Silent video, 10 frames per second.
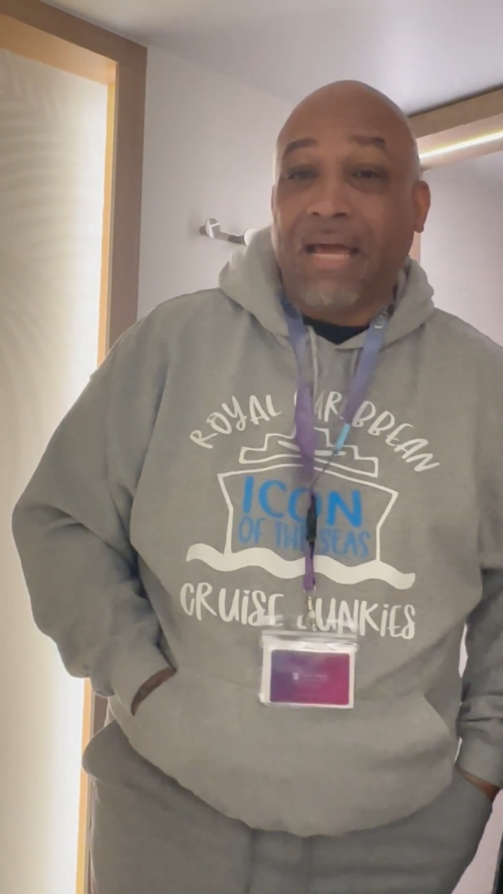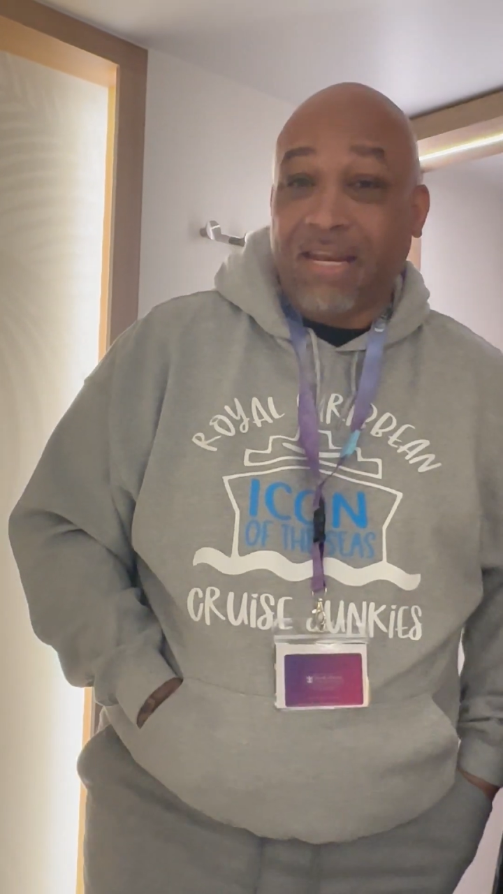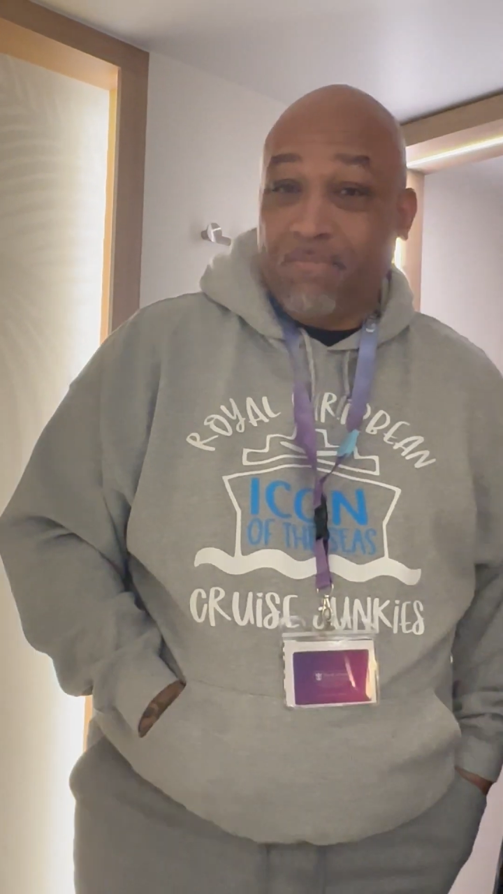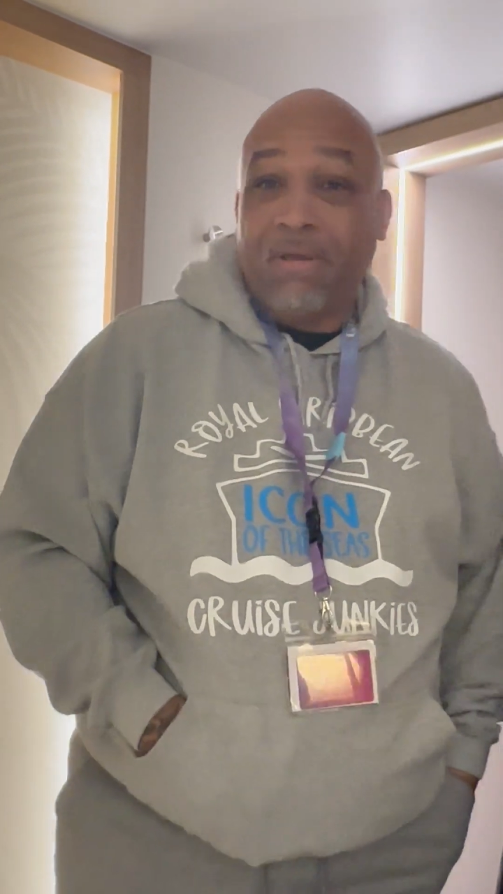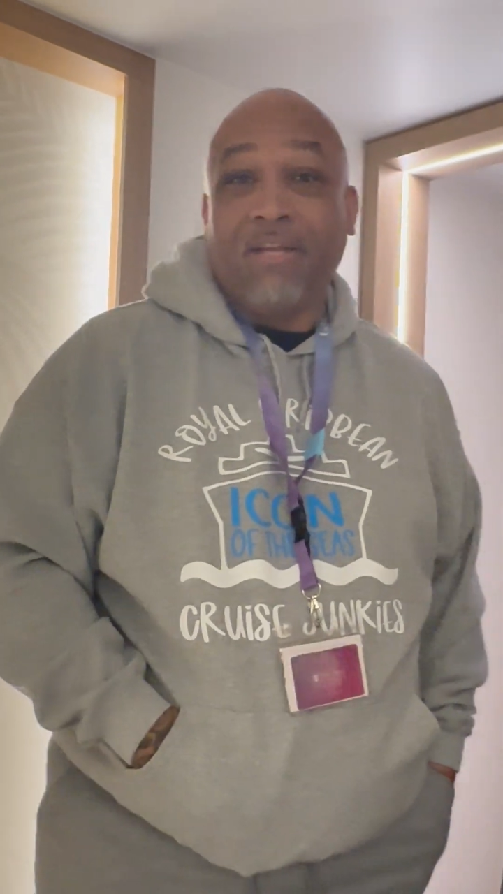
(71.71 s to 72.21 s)
in
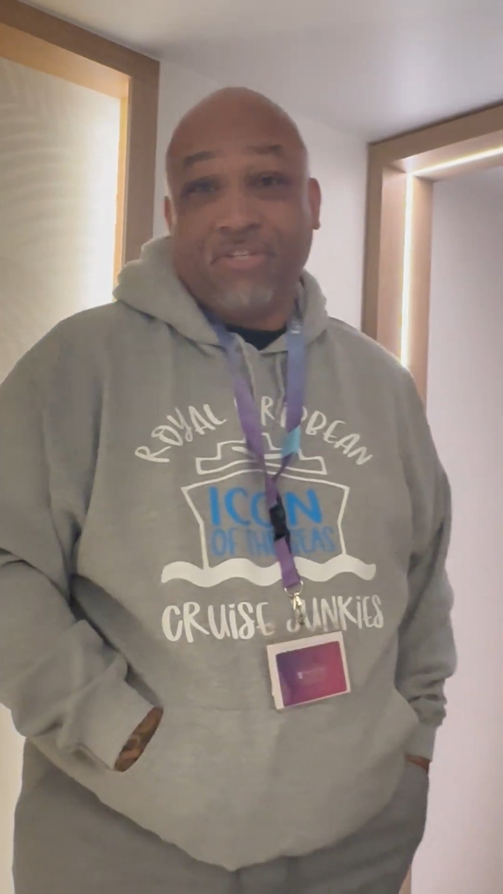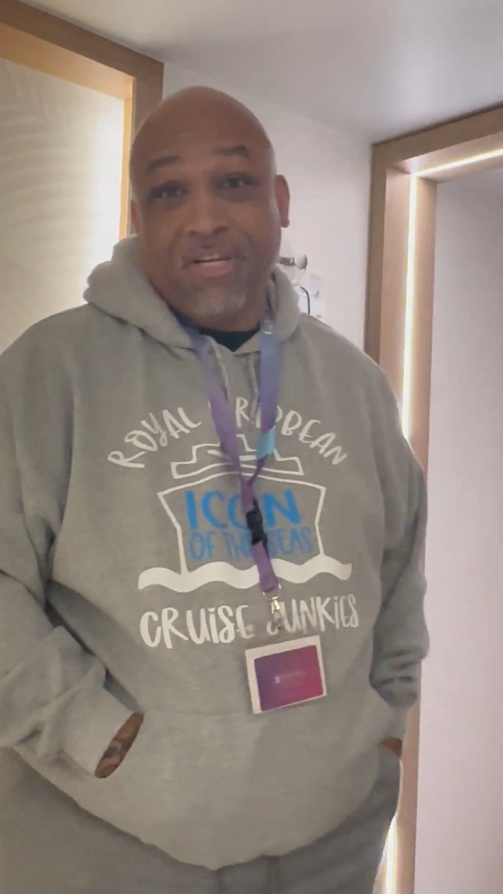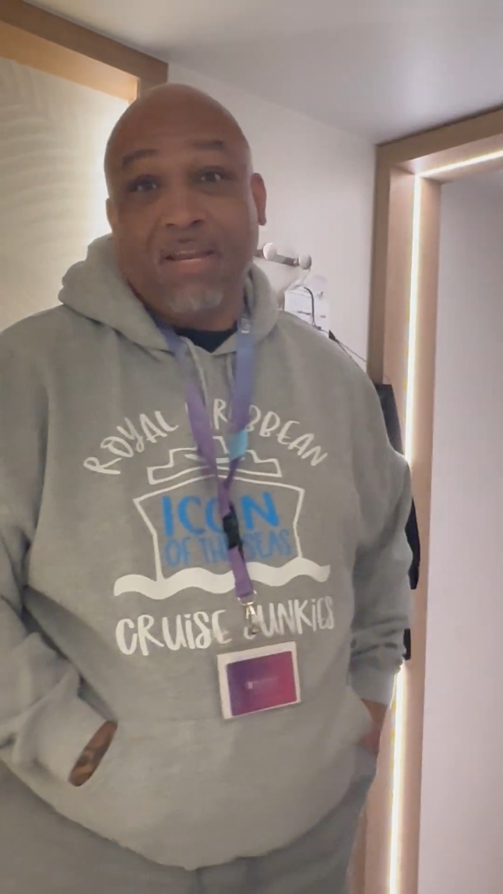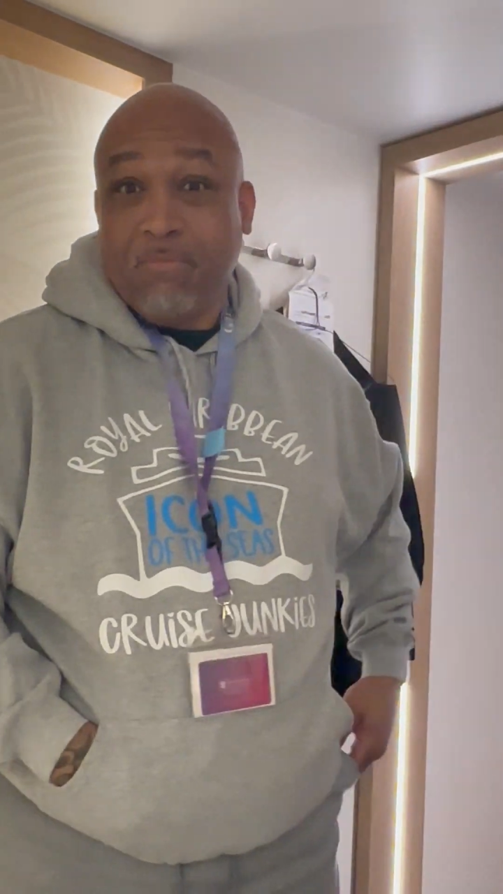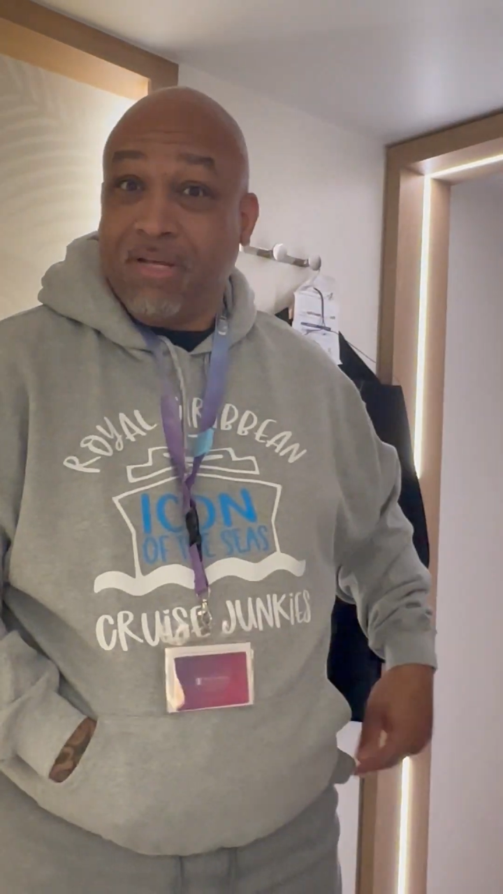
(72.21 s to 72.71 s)
the bed
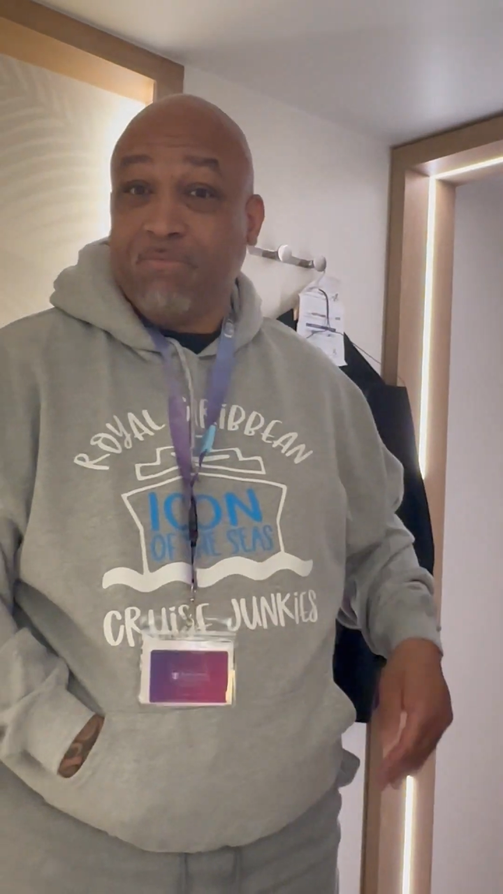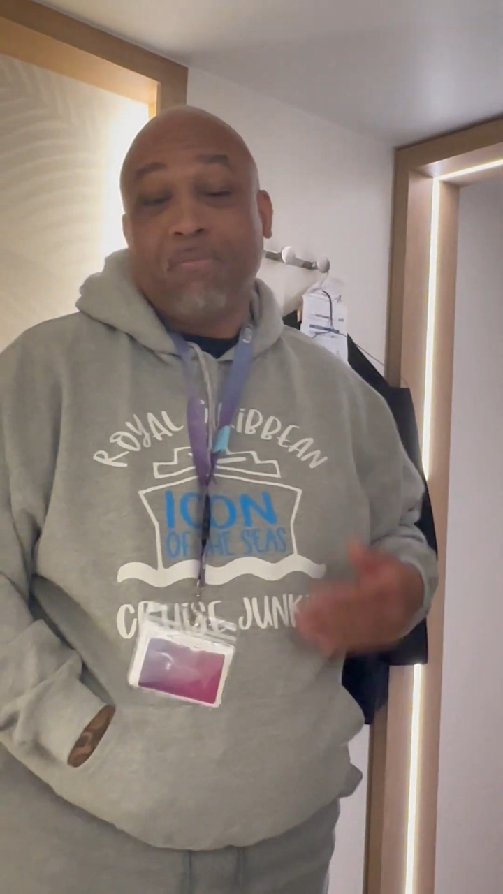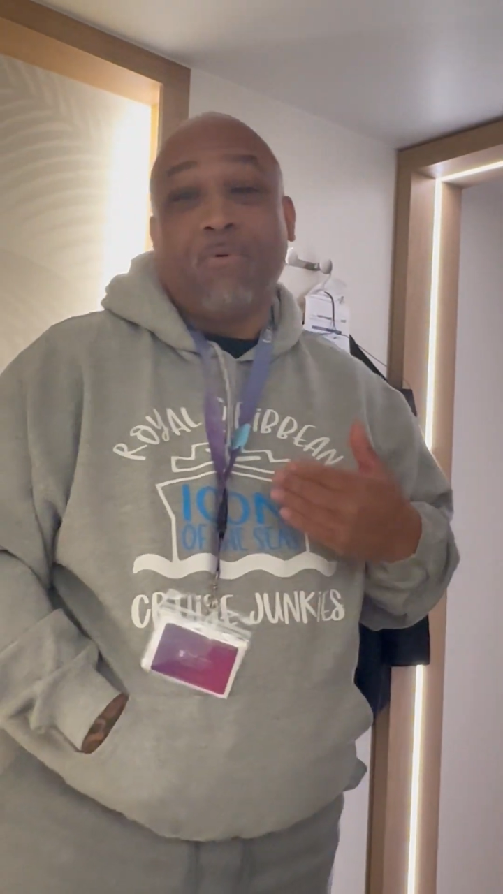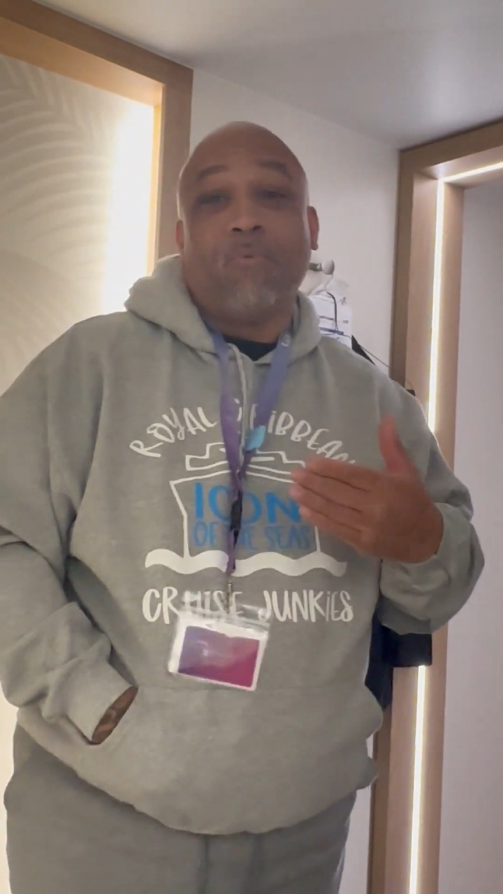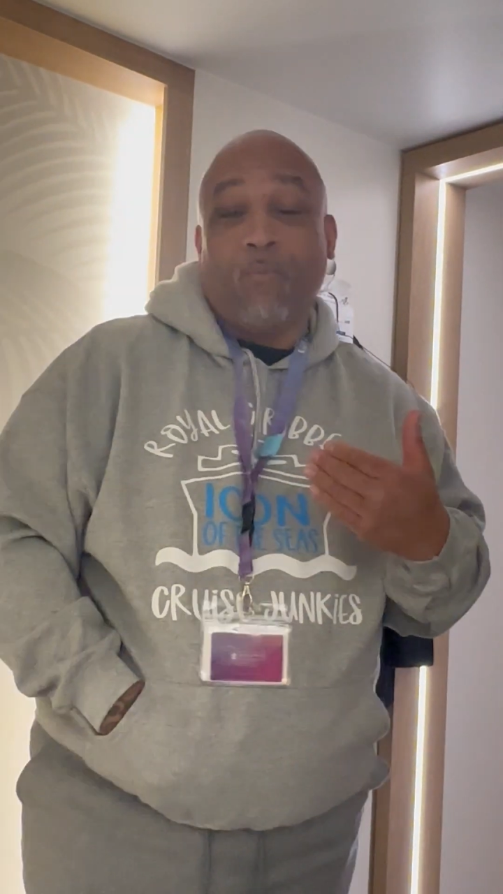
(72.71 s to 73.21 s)
chilling because remember,